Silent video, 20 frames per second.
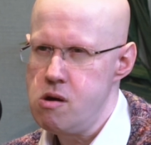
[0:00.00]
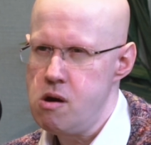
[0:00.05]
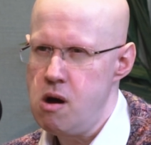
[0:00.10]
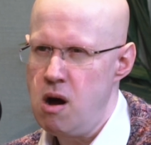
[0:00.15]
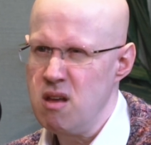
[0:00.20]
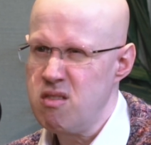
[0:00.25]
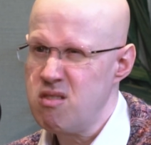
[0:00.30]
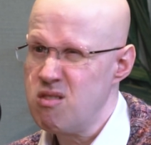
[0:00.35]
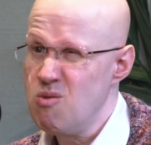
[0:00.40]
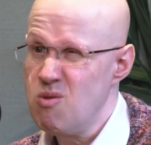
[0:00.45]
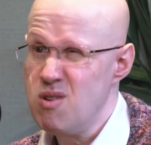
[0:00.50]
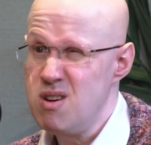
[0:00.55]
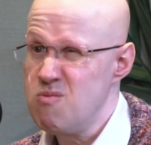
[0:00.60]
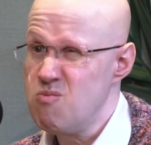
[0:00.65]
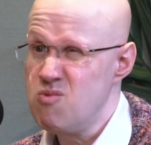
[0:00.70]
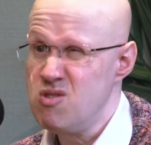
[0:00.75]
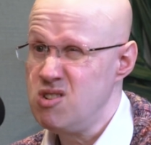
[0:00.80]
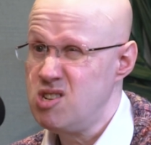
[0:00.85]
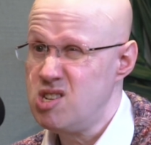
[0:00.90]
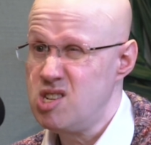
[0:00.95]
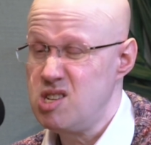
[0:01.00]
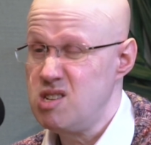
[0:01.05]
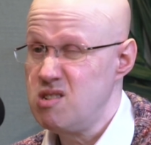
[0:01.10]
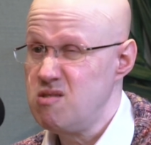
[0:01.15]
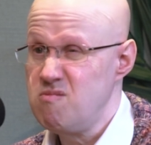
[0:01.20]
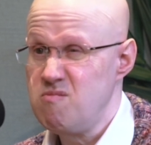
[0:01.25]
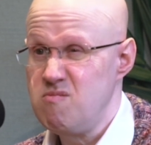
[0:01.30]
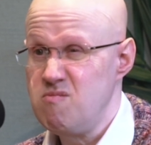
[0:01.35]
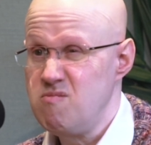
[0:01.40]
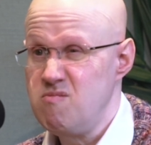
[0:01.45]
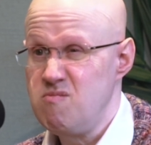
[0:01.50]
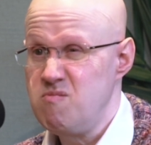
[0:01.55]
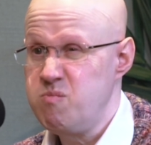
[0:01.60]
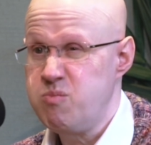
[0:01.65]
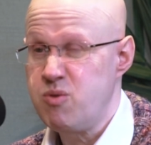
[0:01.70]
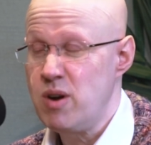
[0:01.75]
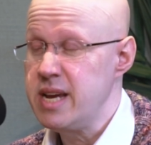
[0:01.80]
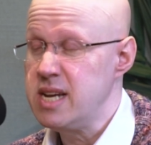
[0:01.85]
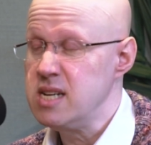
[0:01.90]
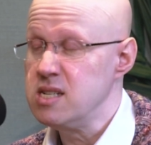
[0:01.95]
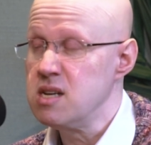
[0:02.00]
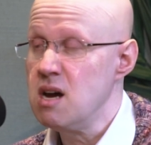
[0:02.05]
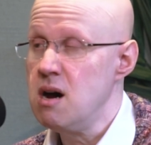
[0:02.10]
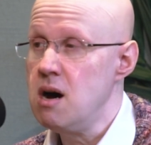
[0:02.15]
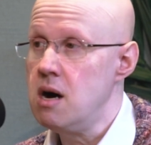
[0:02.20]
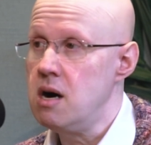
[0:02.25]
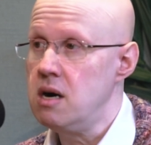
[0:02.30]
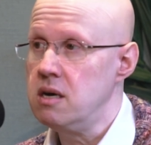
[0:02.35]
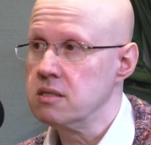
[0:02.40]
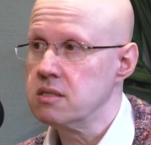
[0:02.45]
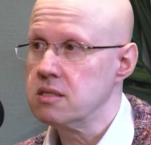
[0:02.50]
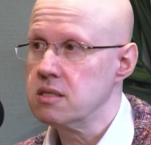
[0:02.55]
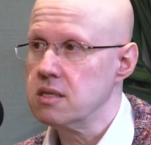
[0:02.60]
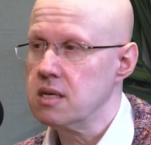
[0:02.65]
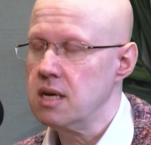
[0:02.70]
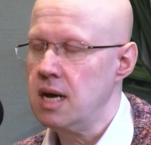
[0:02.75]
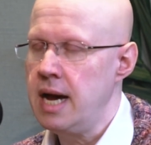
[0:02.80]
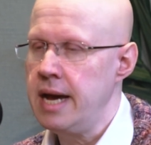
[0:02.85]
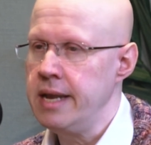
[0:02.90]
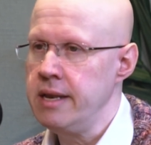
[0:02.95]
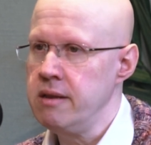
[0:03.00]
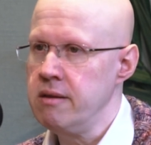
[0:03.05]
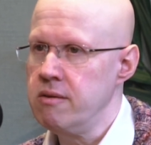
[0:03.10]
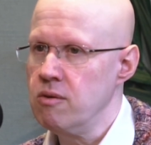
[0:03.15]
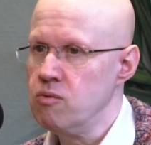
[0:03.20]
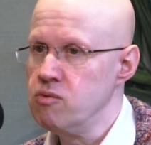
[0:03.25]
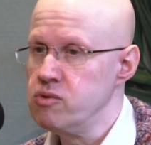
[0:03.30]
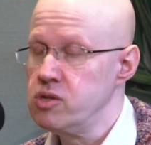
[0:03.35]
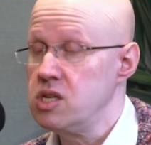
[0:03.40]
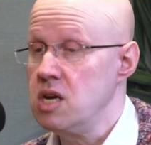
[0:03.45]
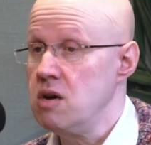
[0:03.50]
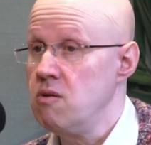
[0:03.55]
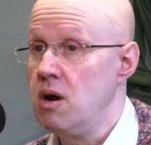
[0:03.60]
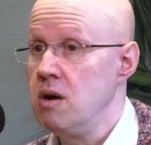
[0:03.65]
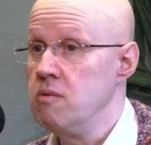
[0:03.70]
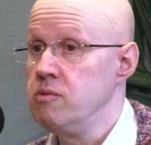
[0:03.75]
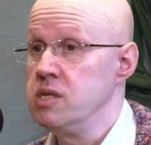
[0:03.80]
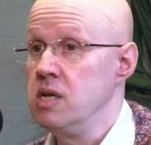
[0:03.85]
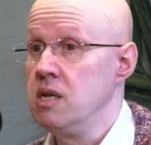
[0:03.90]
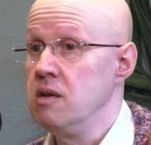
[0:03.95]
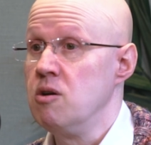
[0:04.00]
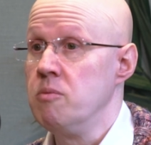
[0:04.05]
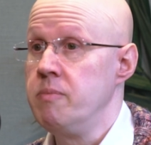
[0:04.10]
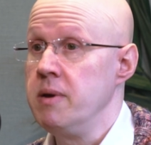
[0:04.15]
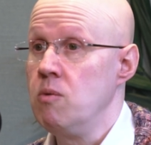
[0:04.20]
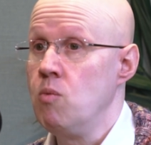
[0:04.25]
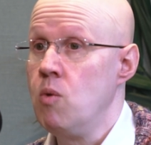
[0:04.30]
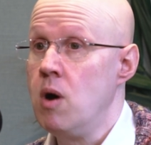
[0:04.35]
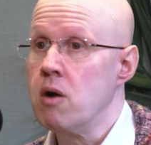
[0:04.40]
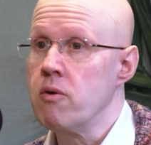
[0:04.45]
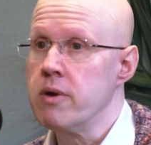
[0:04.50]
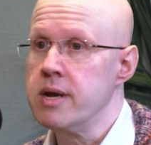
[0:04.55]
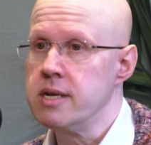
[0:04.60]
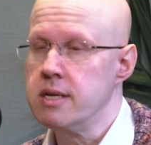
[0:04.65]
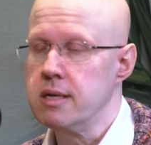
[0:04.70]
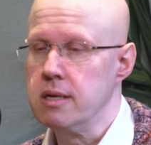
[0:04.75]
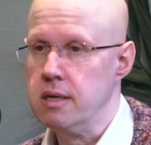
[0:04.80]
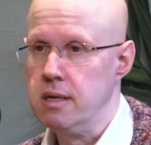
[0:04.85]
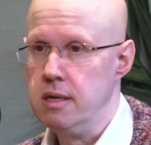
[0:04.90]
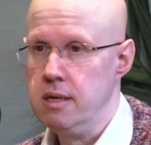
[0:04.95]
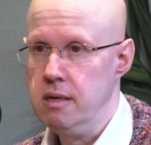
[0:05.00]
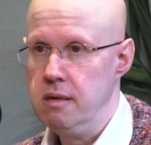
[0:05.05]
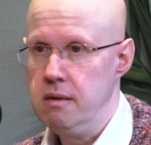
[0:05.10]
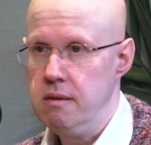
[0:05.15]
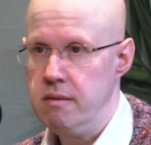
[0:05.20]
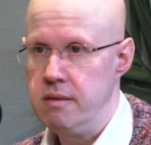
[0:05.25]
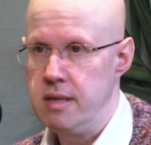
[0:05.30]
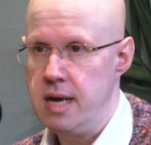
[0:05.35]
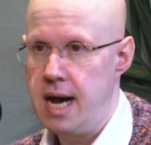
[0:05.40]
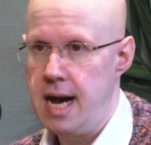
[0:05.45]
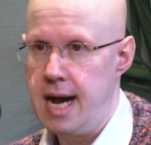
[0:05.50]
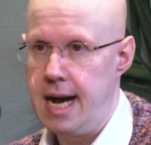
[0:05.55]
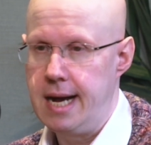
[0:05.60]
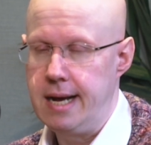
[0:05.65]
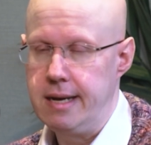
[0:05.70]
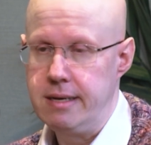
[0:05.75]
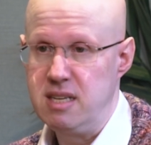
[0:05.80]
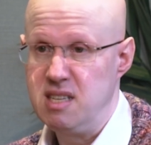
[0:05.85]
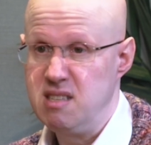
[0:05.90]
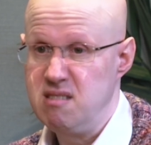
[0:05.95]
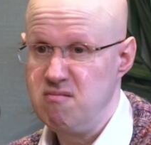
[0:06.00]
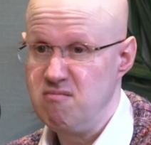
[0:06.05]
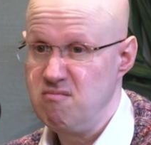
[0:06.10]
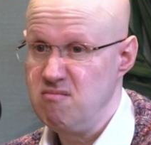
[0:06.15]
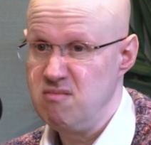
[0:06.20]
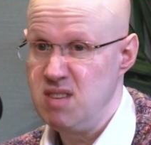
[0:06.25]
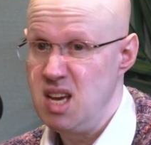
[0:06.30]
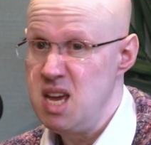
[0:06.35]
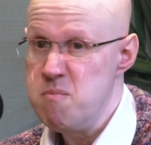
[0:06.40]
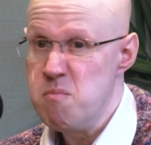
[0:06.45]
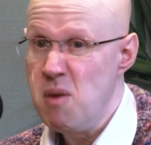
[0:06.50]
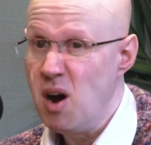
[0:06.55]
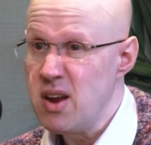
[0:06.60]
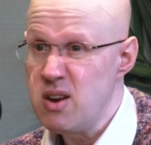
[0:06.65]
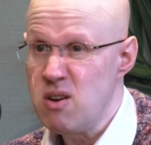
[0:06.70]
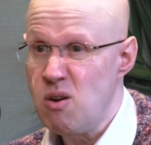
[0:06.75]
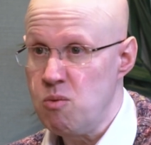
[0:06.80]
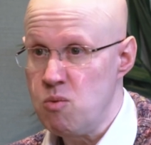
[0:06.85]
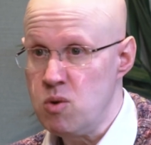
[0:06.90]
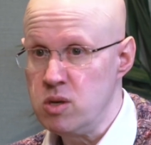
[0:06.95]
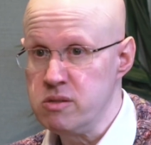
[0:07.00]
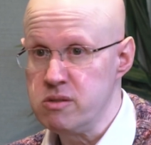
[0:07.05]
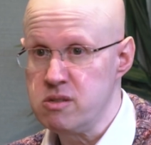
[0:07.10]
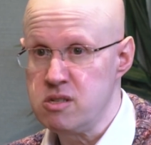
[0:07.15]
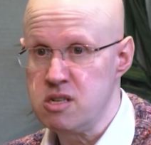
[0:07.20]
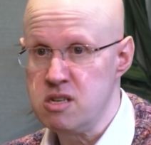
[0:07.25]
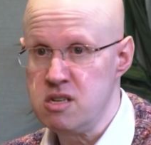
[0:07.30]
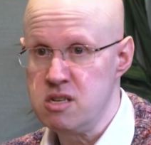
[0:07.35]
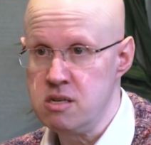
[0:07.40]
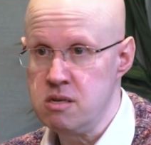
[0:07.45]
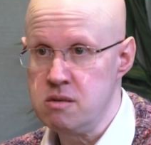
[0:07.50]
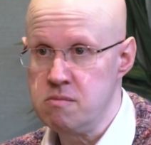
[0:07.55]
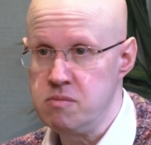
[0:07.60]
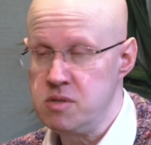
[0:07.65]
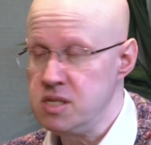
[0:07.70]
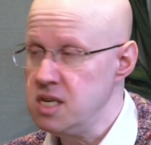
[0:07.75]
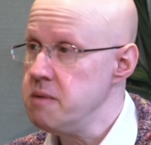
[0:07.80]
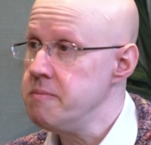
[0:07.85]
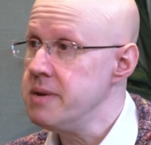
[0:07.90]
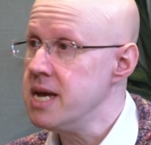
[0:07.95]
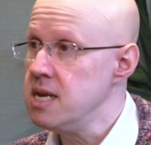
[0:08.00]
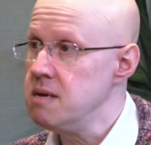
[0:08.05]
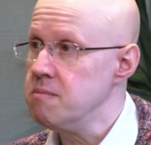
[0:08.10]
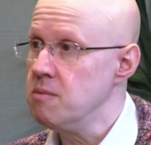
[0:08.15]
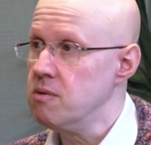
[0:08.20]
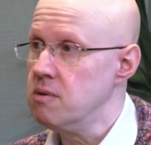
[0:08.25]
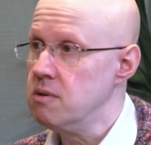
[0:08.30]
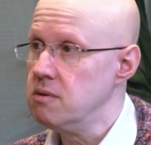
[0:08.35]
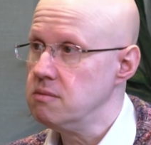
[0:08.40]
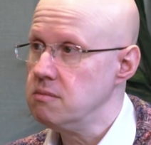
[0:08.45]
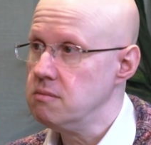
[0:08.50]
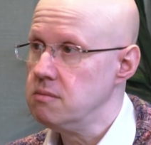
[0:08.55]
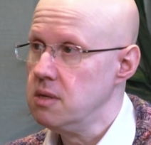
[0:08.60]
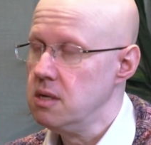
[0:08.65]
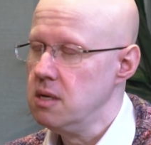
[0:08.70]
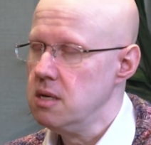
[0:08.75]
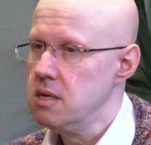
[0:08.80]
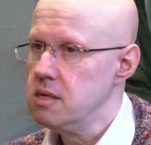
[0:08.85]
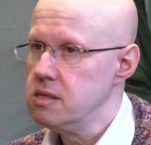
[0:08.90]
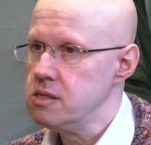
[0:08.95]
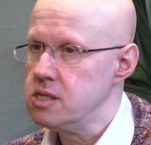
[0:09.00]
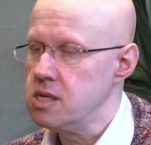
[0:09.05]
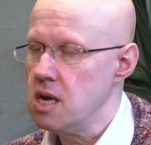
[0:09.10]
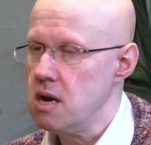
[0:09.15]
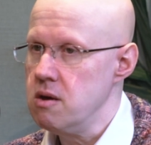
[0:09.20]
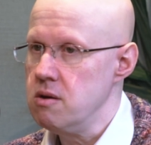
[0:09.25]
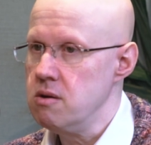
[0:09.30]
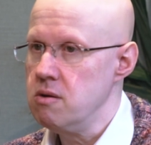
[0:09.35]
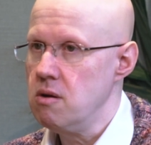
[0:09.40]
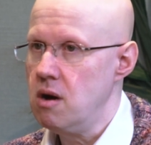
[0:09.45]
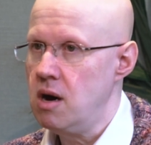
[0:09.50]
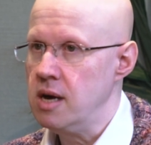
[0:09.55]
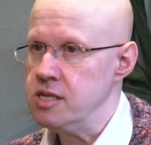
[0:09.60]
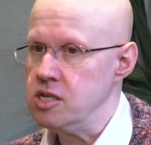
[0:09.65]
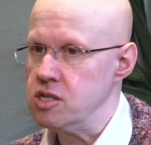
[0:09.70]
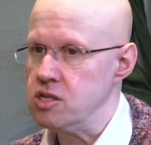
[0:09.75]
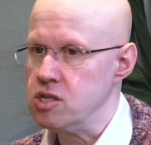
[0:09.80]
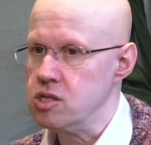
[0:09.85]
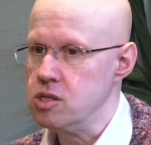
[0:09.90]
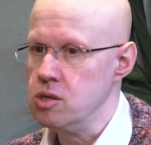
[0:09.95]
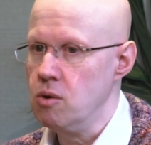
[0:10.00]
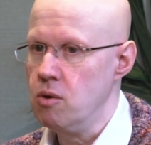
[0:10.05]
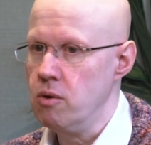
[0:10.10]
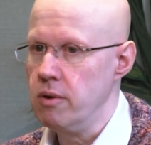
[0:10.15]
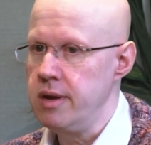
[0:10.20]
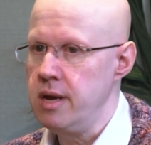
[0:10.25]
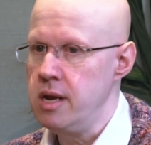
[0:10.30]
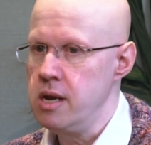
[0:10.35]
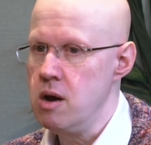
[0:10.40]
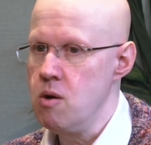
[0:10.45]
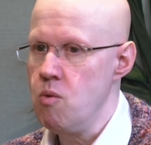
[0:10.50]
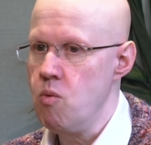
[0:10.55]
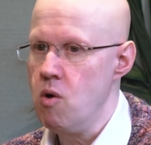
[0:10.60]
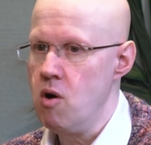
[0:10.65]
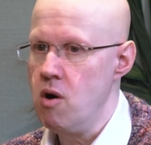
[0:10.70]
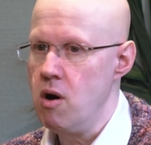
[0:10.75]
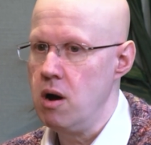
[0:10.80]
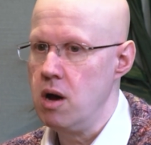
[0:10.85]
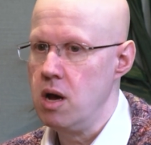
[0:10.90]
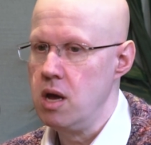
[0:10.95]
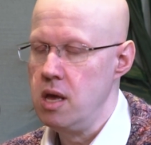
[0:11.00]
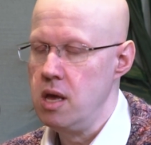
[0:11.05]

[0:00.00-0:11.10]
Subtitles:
I thought it would break his heart. And also, I was a little bit worried that he might not want to see me anymore. So I just thought, you know what?